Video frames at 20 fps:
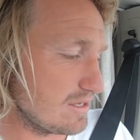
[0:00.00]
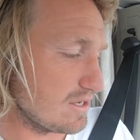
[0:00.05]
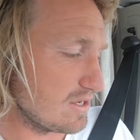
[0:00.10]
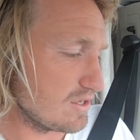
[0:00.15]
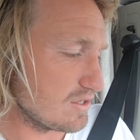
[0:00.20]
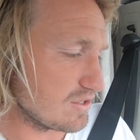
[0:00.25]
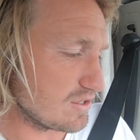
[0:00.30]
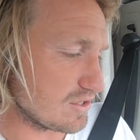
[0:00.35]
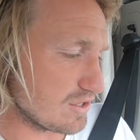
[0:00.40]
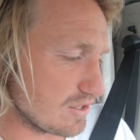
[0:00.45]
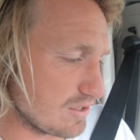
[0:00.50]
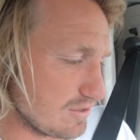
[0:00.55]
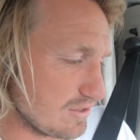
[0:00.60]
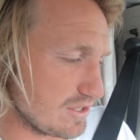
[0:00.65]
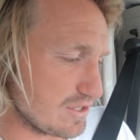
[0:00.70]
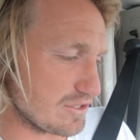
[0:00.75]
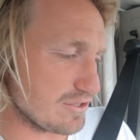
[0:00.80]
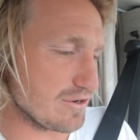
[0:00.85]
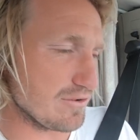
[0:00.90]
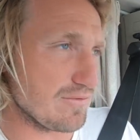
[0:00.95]
So this
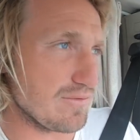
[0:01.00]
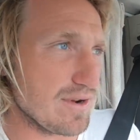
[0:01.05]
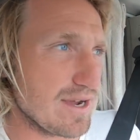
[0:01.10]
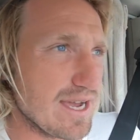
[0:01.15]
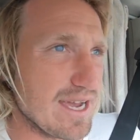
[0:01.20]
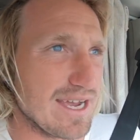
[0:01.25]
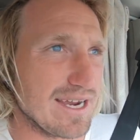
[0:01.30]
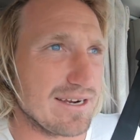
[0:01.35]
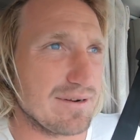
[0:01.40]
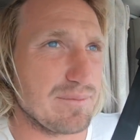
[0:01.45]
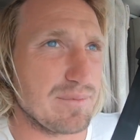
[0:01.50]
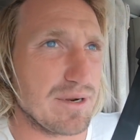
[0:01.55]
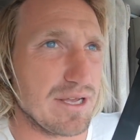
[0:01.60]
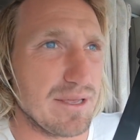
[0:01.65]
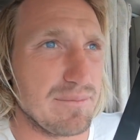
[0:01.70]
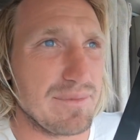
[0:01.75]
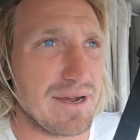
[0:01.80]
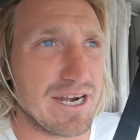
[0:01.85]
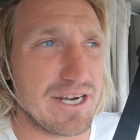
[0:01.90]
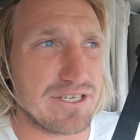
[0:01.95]
surf rack, probably
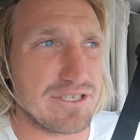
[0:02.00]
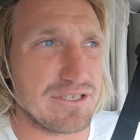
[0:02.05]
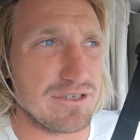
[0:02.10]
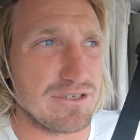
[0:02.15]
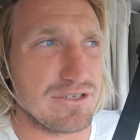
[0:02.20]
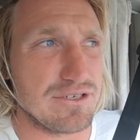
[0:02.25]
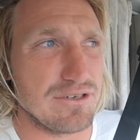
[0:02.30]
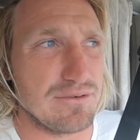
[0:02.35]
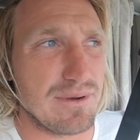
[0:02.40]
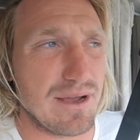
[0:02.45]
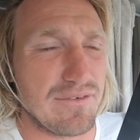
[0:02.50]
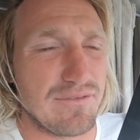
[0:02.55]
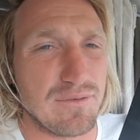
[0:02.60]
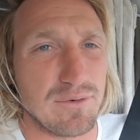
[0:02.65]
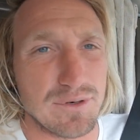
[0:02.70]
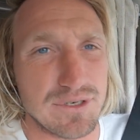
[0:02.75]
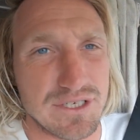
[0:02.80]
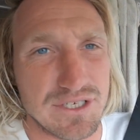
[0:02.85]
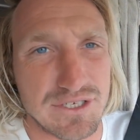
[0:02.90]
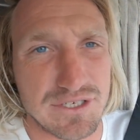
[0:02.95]
minus those
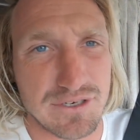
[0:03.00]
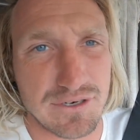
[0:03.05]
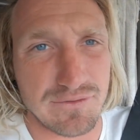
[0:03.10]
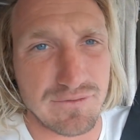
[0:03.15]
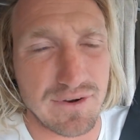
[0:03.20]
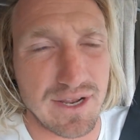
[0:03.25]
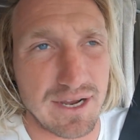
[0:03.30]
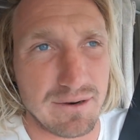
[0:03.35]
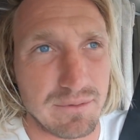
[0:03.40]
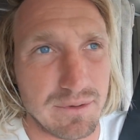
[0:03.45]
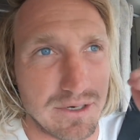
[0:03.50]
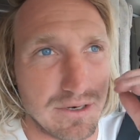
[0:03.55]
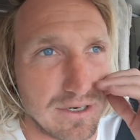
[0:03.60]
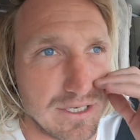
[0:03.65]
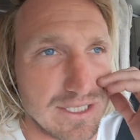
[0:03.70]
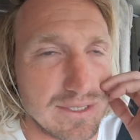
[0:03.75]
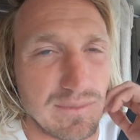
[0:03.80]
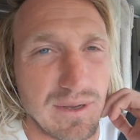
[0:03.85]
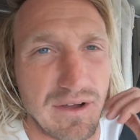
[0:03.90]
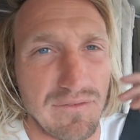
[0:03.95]
2x4s, this surf rack would cost
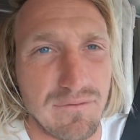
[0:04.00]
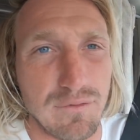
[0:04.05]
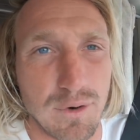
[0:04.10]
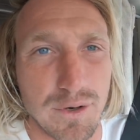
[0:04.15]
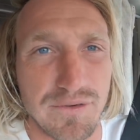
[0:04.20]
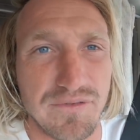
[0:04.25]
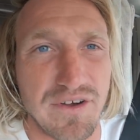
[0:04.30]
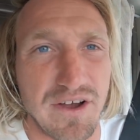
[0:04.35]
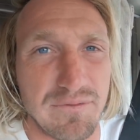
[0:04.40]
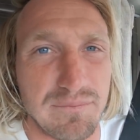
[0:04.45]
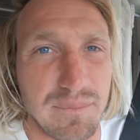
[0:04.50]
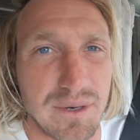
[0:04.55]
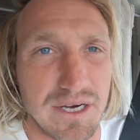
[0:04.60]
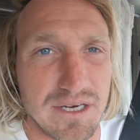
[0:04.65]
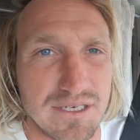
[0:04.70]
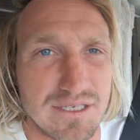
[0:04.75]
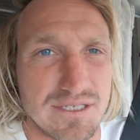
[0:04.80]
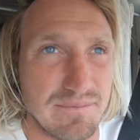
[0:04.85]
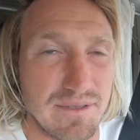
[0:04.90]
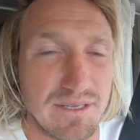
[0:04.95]
about 45
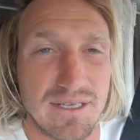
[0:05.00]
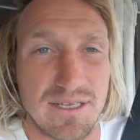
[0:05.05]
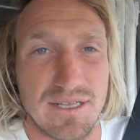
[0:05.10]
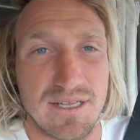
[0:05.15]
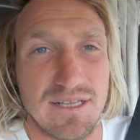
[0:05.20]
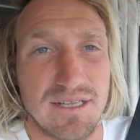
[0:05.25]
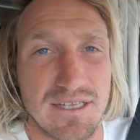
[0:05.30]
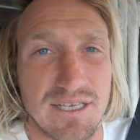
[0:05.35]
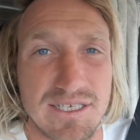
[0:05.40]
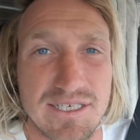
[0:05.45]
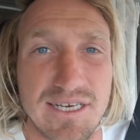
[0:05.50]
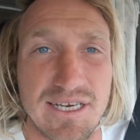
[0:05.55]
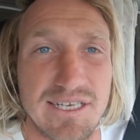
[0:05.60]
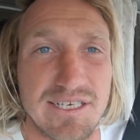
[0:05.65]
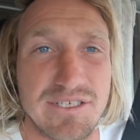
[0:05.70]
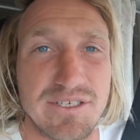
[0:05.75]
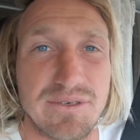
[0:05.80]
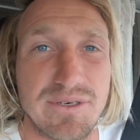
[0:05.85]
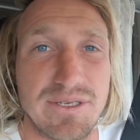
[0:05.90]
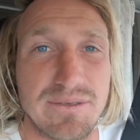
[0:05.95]
bucks. Let's get into it.